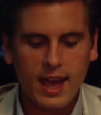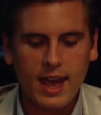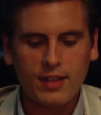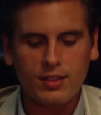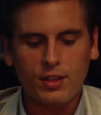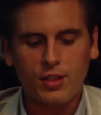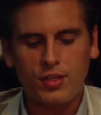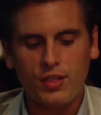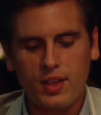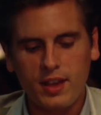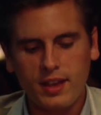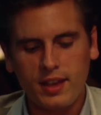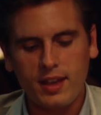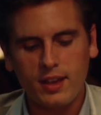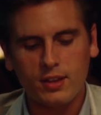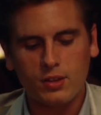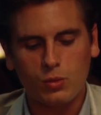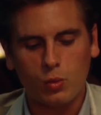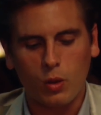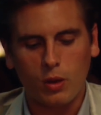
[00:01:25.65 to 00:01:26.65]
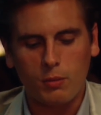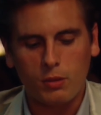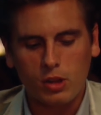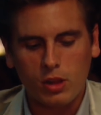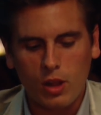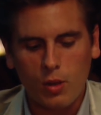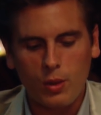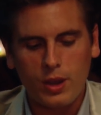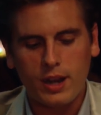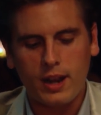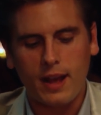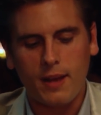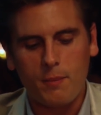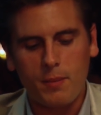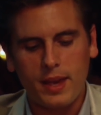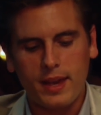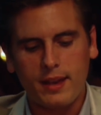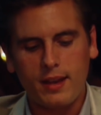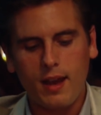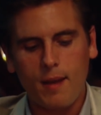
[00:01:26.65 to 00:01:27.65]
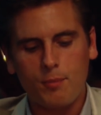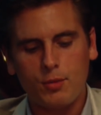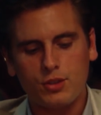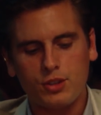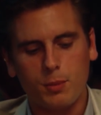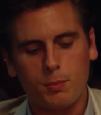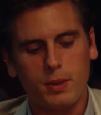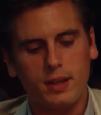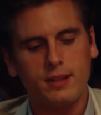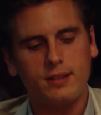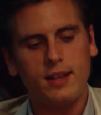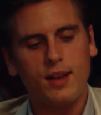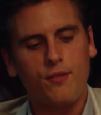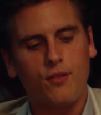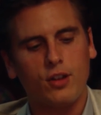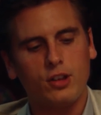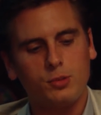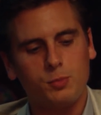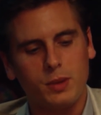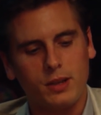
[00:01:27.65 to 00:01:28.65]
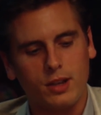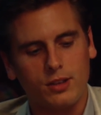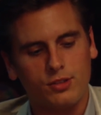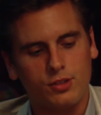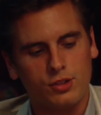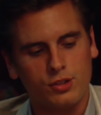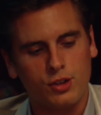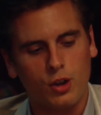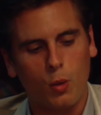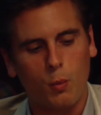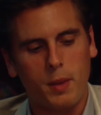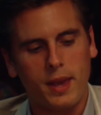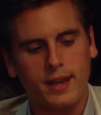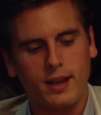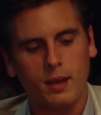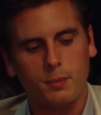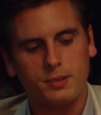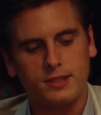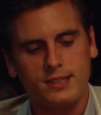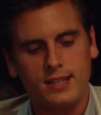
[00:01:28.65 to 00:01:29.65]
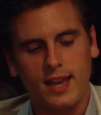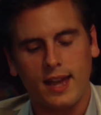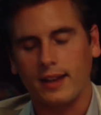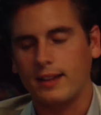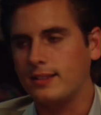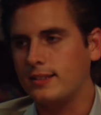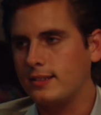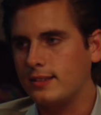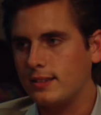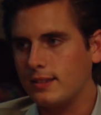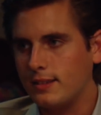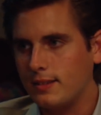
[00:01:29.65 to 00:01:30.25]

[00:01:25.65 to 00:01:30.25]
And the thing is, when Khloé and I make up, there's a big difference because there's no makeup sex.